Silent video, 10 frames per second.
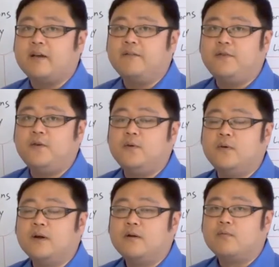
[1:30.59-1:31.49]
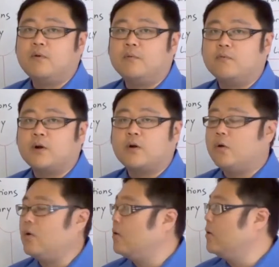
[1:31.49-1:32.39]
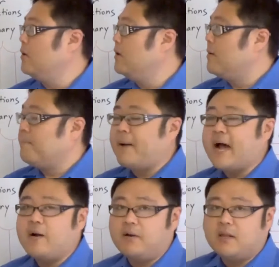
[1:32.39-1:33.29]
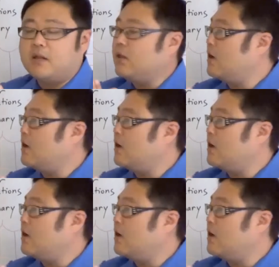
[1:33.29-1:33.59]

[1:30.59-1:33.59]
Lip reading: if you recall parallel